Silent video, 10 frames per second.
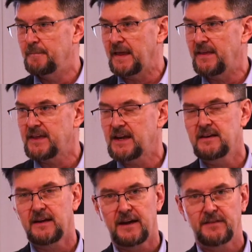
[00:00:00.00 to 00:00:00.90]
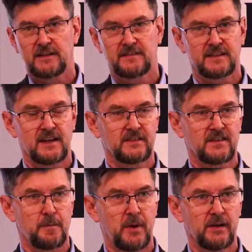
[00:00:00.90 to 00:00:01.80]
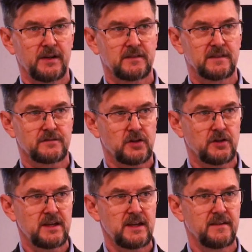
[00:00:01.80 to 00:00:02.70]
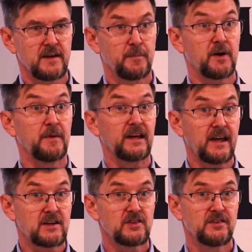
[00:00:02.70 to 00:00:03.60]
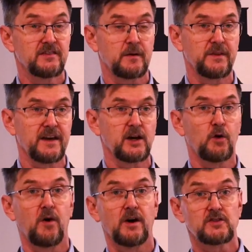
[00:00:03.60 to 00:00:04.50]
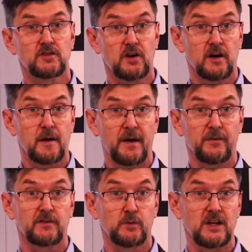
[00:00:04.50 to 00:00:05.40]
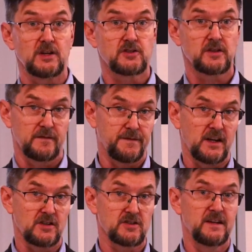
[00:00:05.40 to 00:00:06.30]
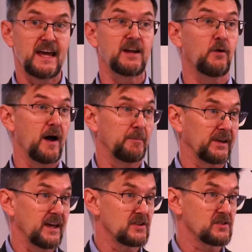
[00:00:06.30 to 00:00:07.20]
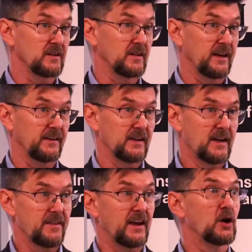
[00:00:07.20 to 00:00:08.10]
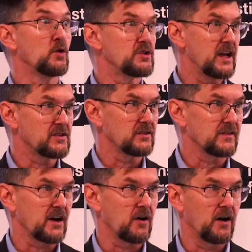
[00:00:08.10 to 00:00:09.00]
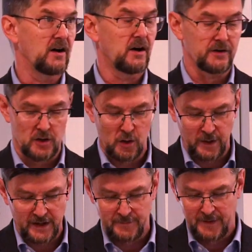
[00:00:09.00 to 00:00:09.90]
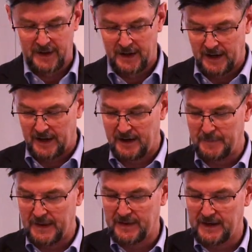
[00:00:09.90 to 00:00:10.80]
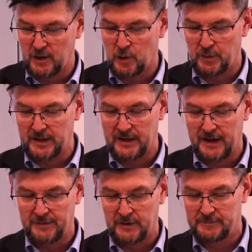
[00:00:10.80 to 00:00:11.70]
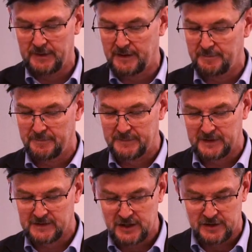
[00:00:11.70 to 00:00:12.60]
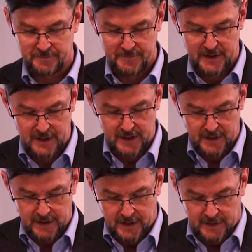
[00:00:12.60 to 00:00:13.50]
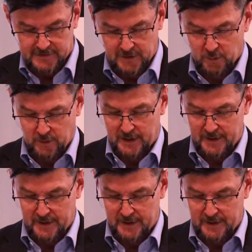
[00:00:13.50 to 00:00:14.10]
And then, having discussed the politics of Turkey and the upcoming elections, I will then go on to talk about the Swedish and Finnish NATO application and the negotiations that are ongoing. And then I hope we can have a discussion. So